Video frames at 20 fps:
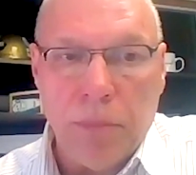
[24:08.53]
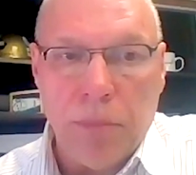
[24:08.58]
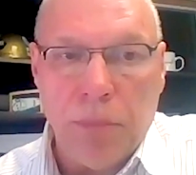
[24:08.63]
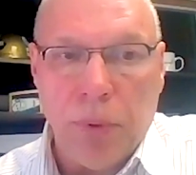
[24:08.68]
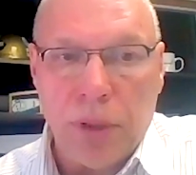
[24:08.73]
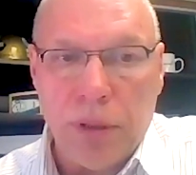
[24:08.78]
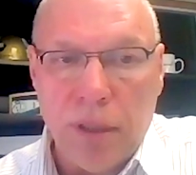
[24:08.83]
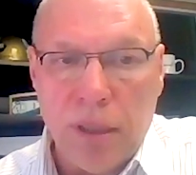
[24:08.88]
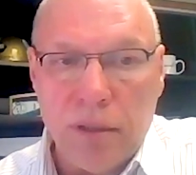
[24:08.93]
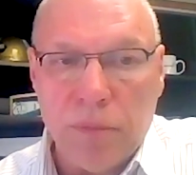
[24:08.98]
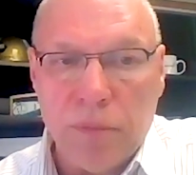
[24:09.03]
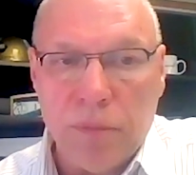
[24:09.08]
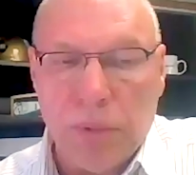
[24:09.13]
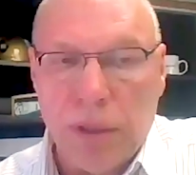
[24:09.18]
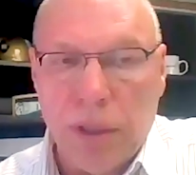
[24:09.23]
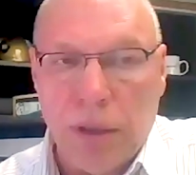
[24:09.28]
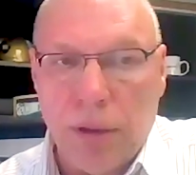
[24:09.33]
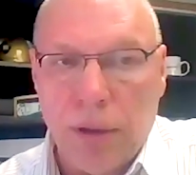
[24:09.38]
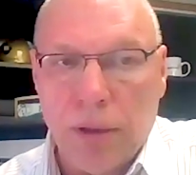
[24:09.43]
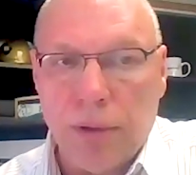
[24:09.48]
put these
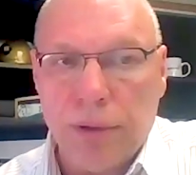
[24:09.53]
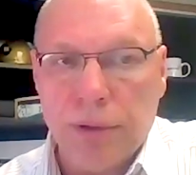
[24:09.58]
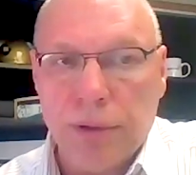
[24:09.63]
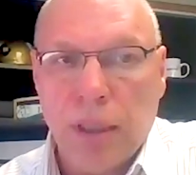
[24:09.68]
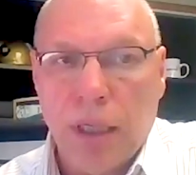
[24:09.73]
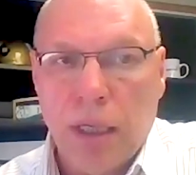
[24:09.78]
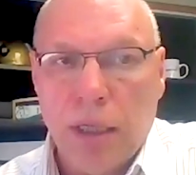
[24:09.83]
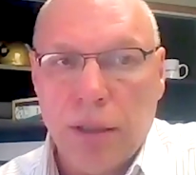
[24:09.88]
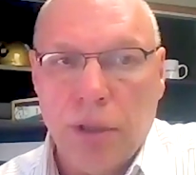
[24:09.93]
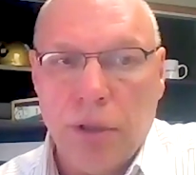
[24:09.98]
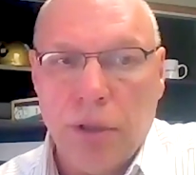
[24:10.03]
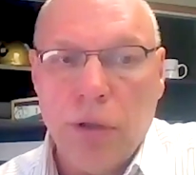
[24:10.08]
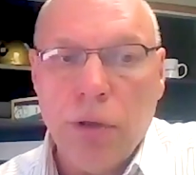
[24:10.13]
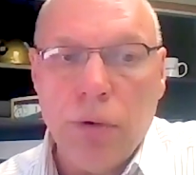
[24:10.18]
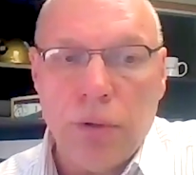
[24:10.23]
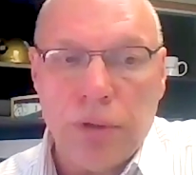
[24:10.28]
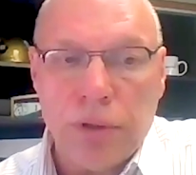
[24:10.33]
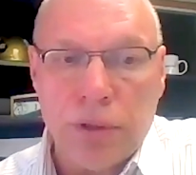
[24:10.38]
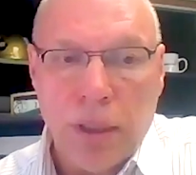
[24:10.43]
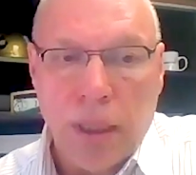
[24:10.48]
materials to
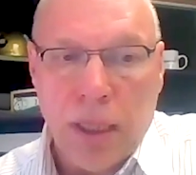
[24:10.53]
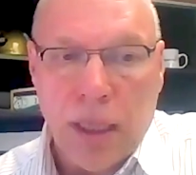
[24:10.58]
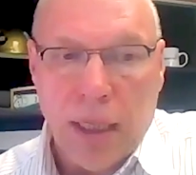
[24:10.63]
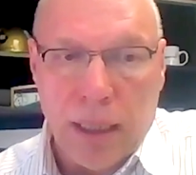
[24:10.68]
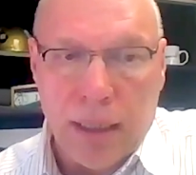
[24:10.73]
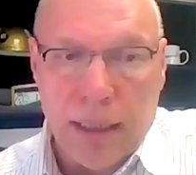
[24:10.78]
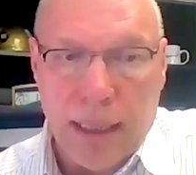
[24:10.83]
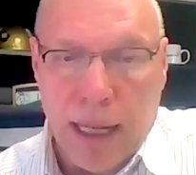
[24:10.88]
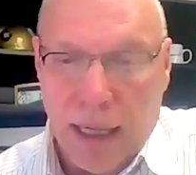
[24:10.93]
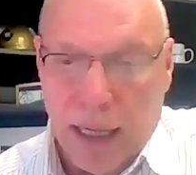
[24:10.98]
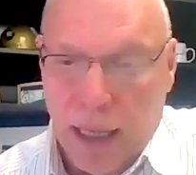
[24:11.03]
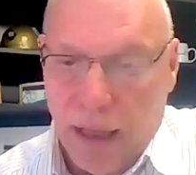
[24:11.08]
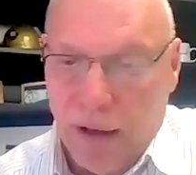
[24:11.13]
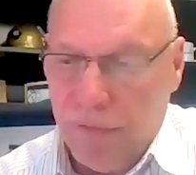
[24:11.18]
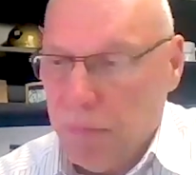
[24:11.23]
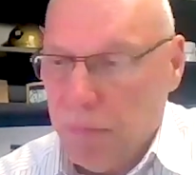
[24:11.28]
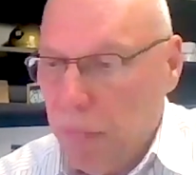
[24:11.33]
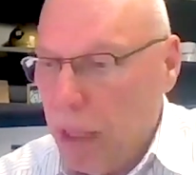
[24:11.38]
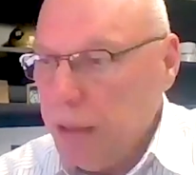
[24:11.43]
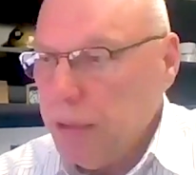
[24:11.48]
use and not
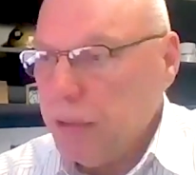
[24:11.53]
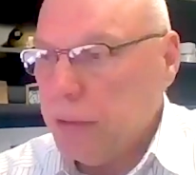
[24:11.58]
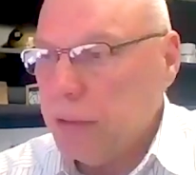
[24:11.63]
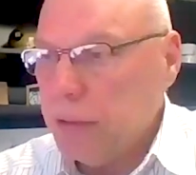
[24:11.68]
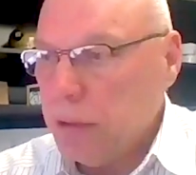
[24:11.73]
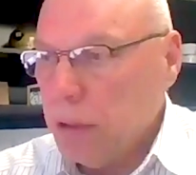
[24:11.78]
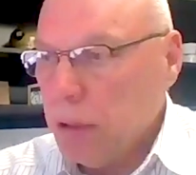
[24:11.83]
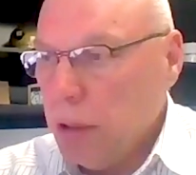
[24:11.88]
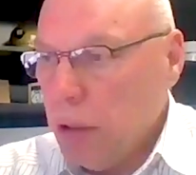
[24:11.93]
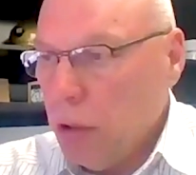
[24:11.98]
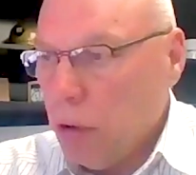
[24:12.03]
have months